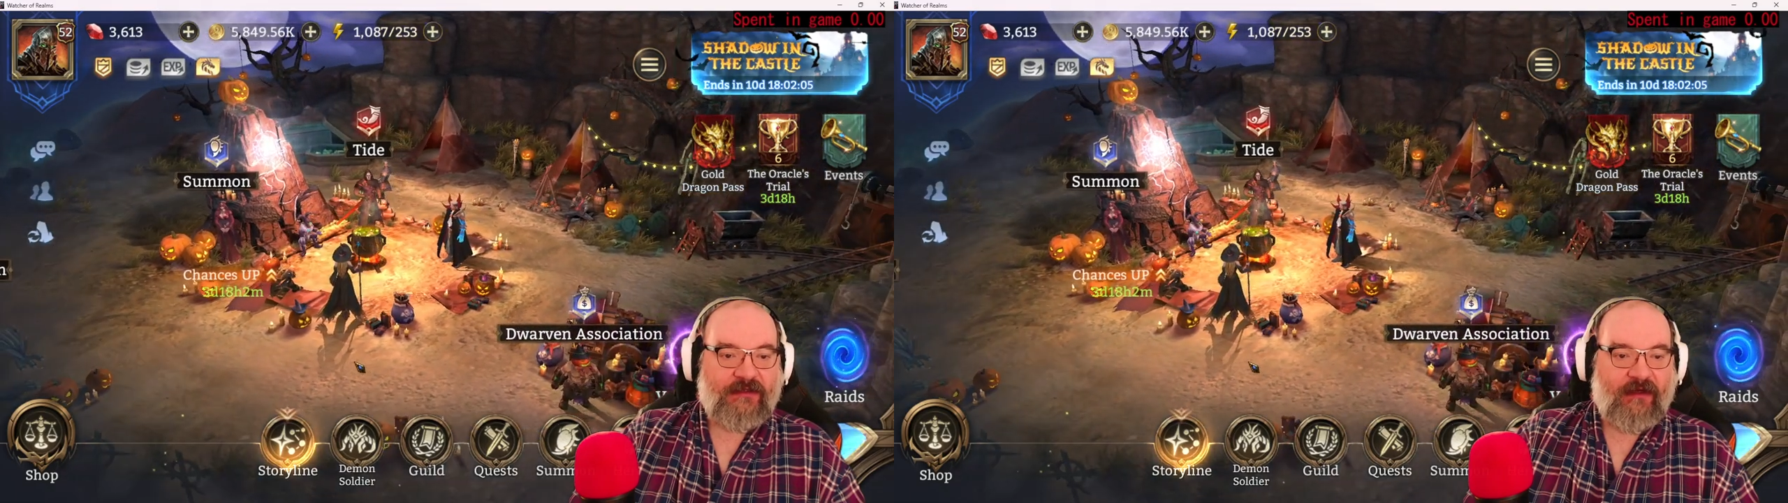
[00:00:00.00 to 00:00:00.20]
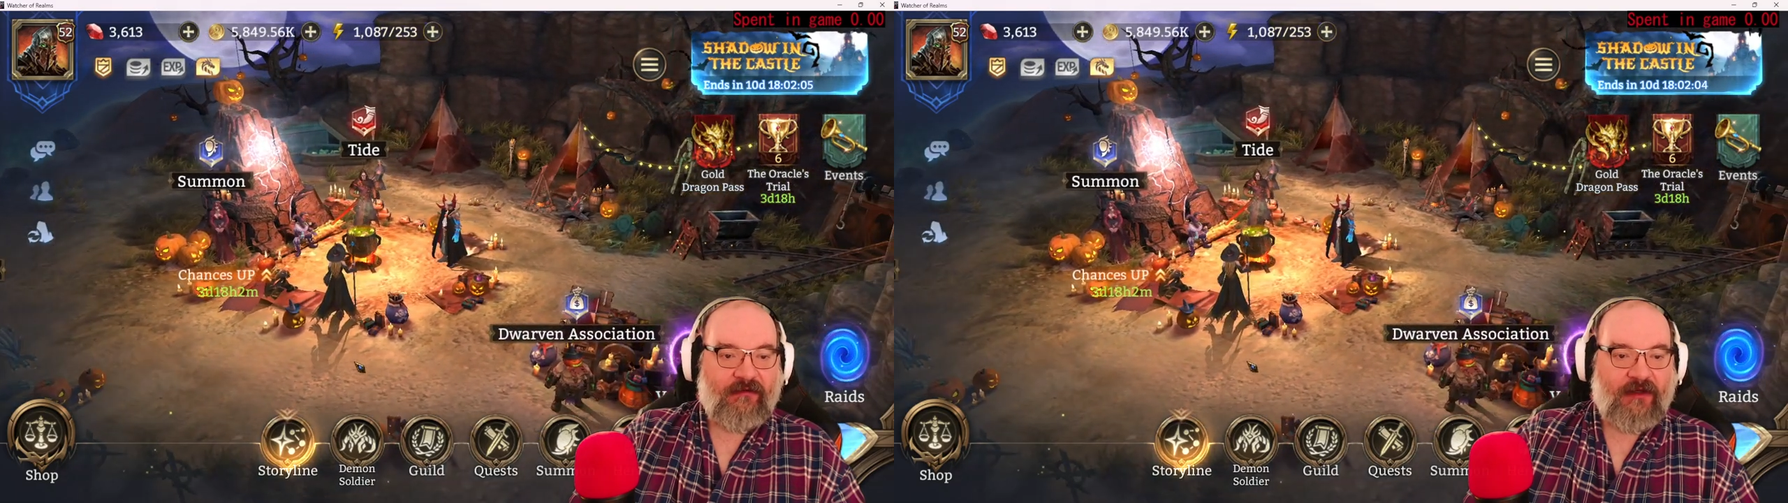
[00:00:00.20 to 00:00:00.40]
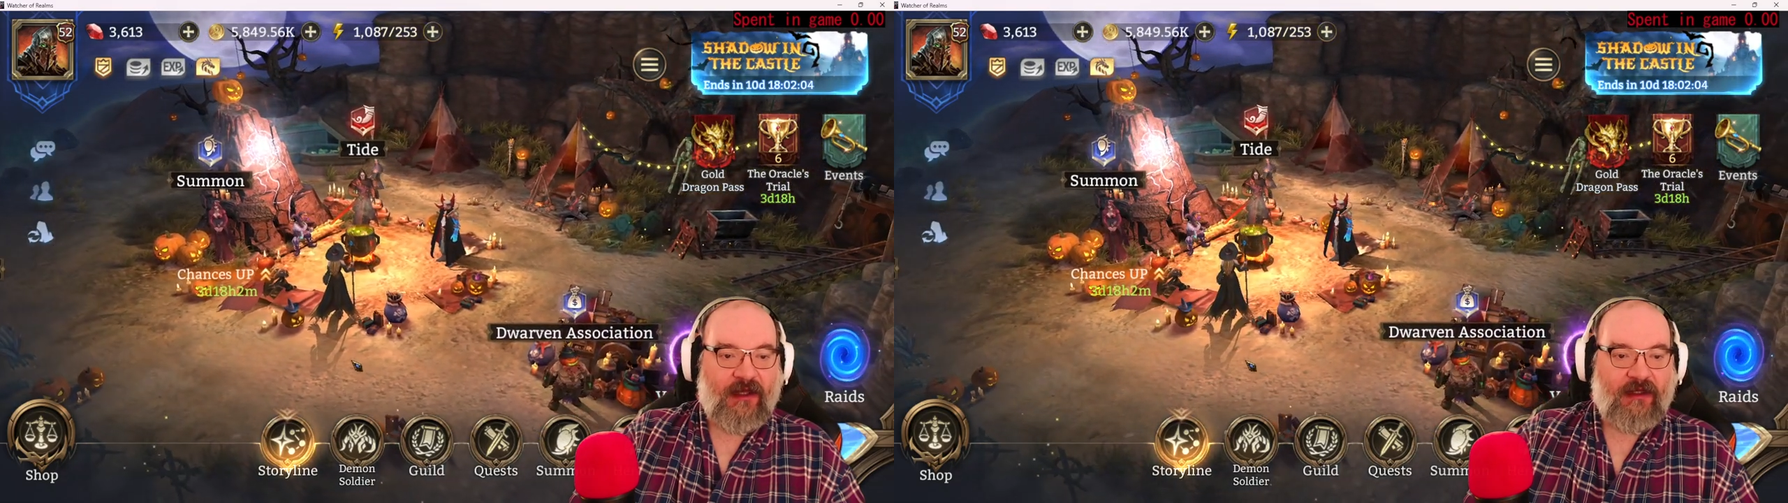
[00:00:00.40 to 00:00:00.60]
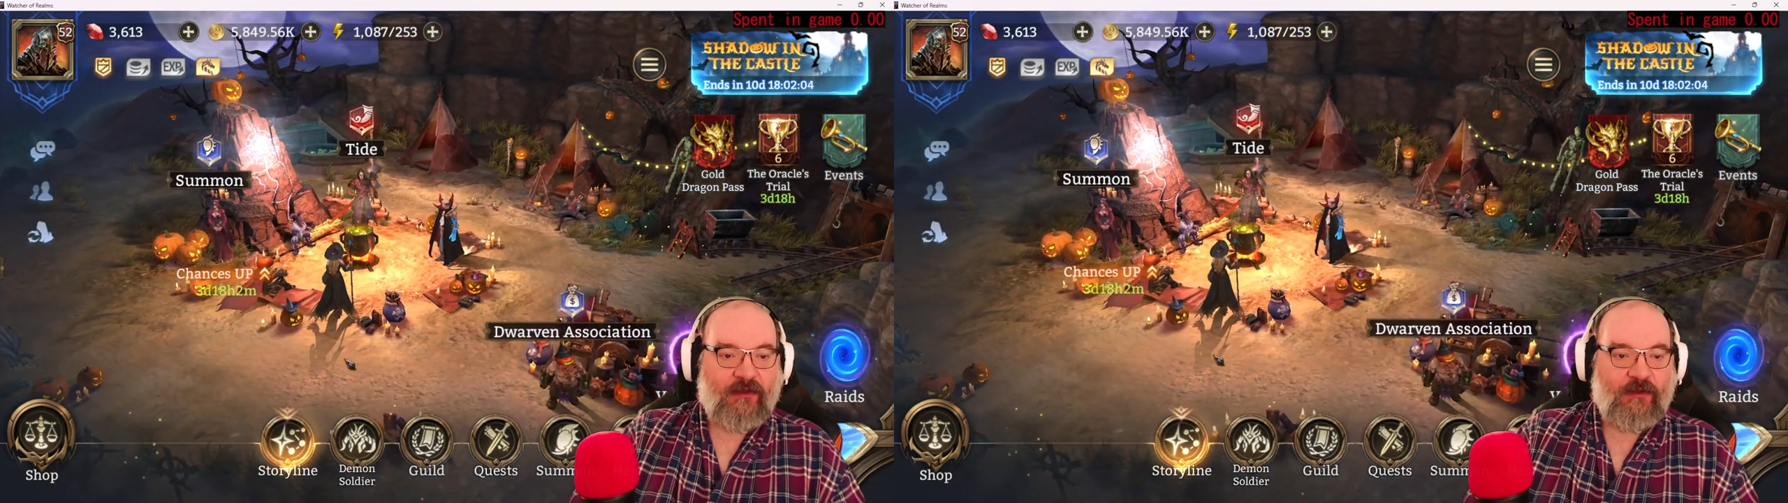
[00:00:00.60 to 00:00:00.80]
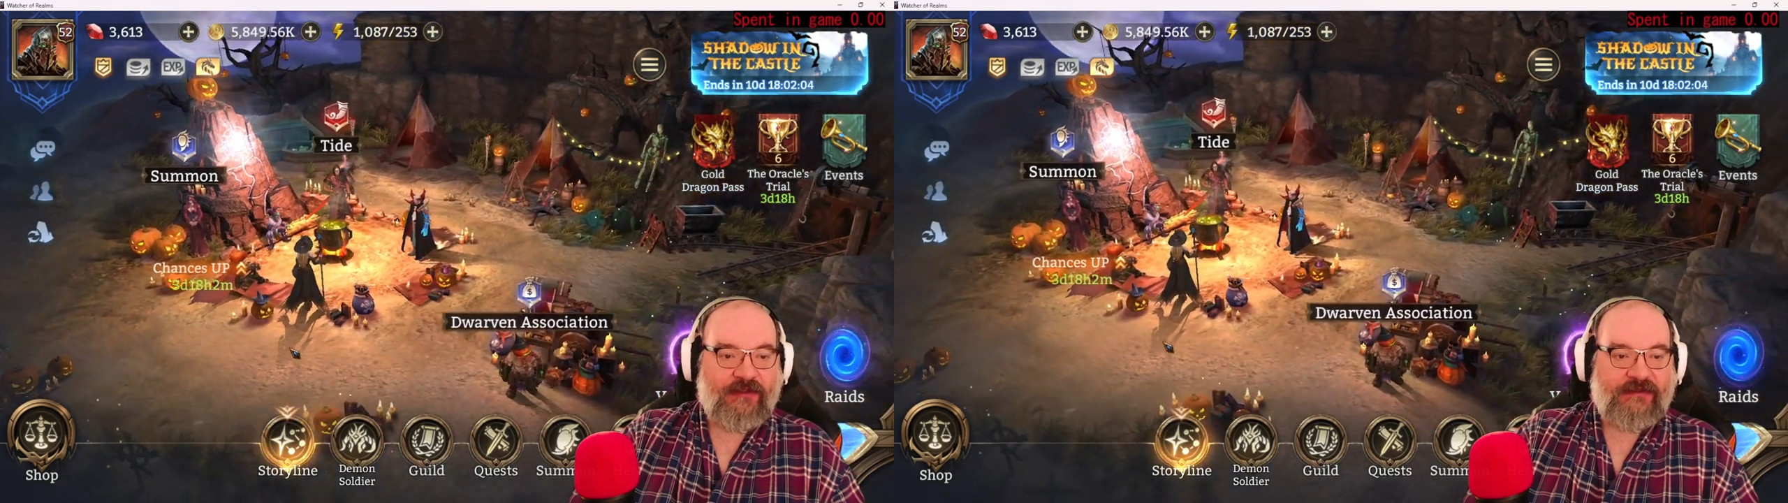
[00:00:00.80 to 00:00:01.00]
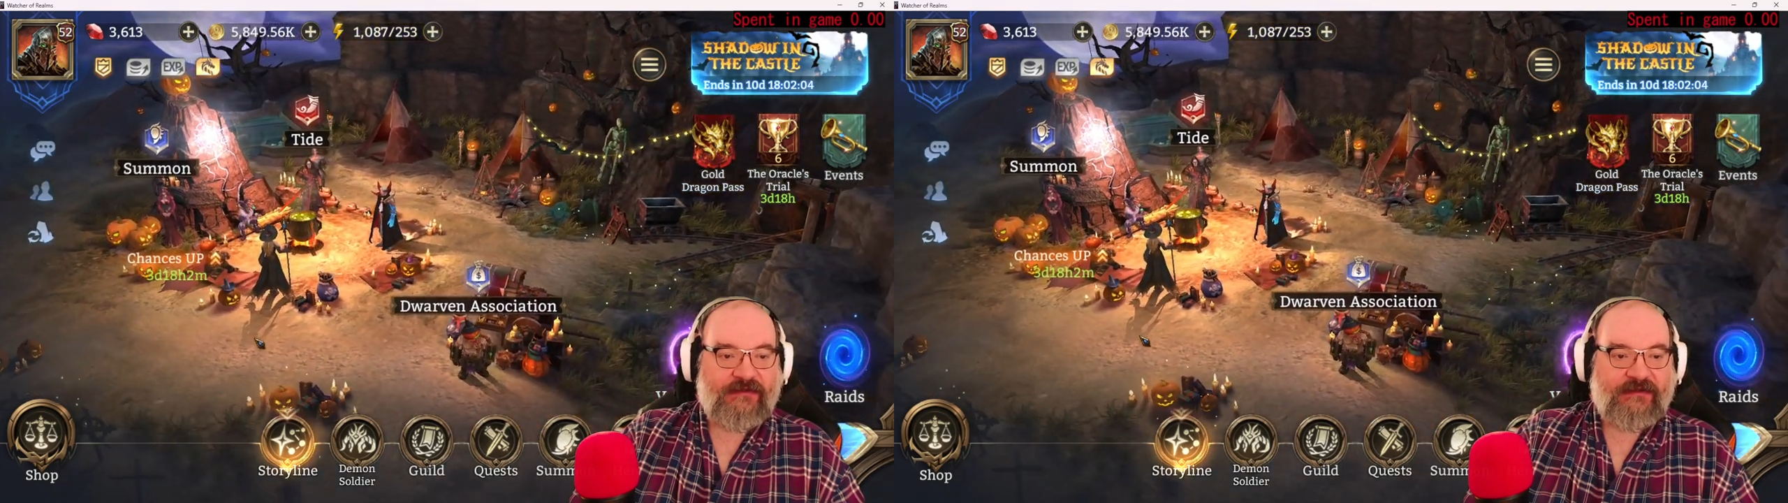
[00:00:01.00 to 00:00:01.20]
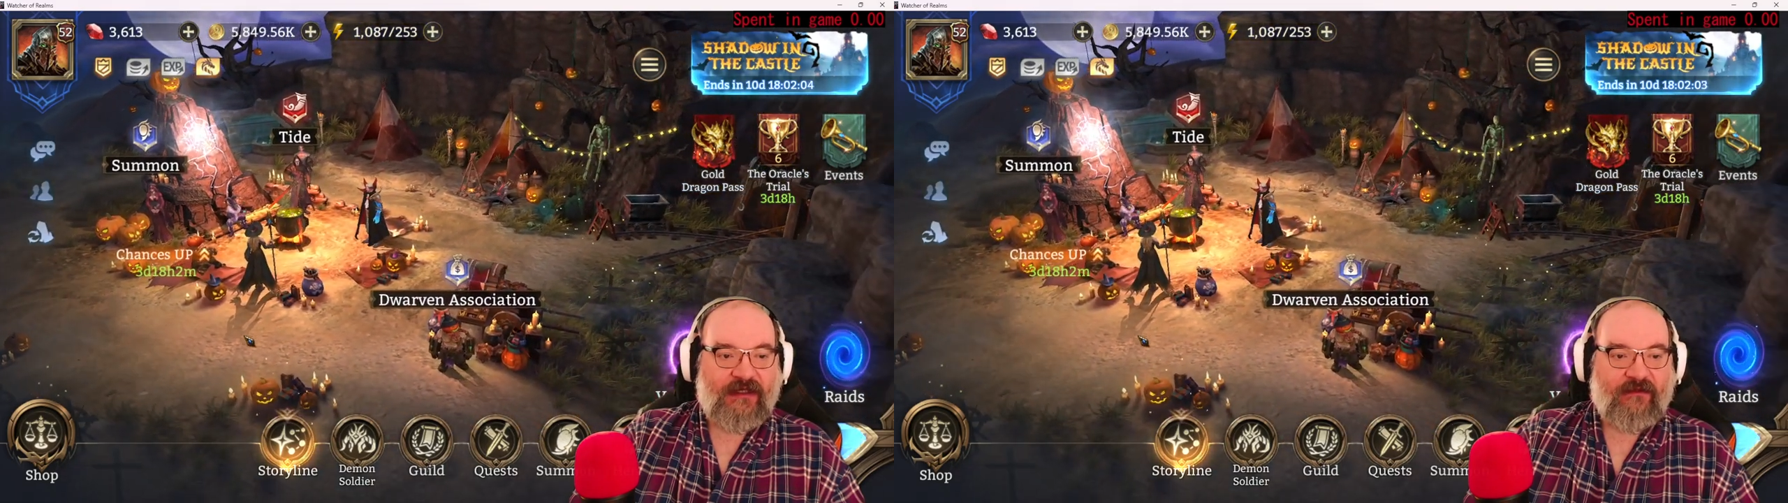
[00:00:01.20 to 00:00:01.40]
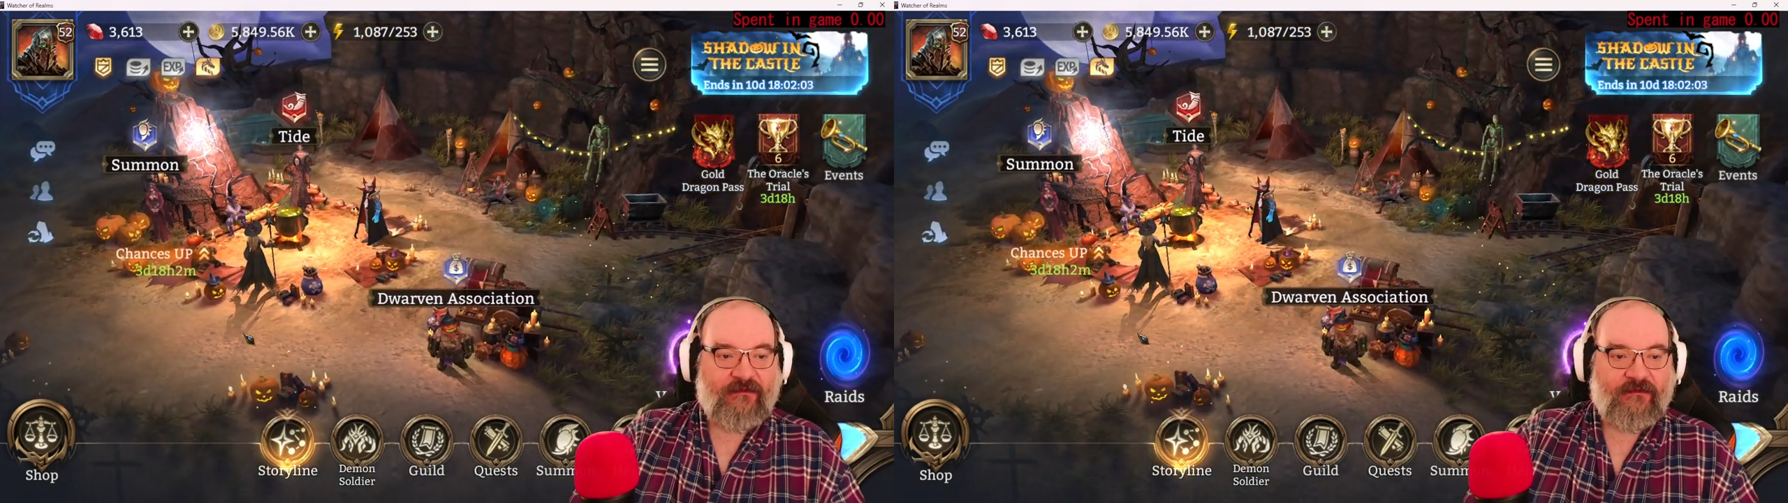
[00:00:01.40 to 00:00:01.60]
out in Halloween stuff.